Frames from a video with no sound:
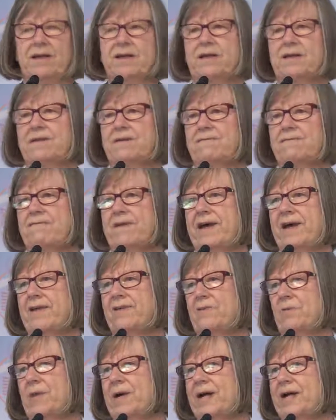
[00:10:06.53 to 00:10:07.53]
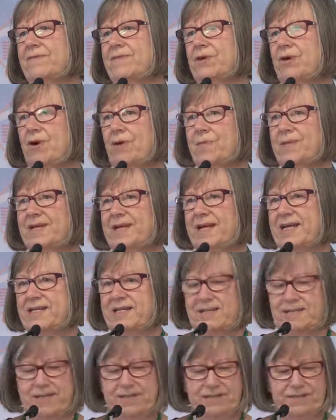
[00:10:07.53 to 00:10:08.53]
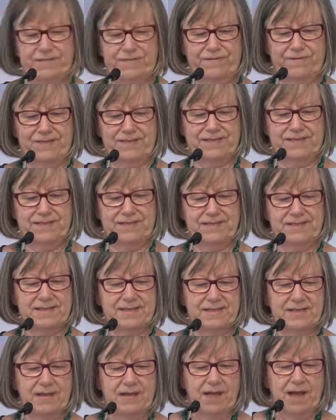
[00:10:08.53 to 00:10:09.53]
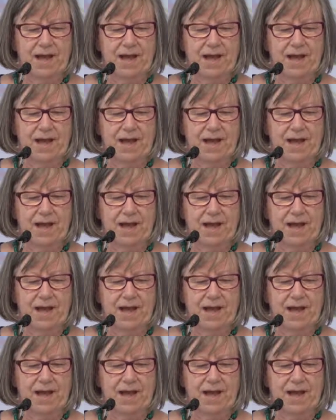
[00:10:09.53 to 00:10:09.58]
and have found a way of accommodating their differences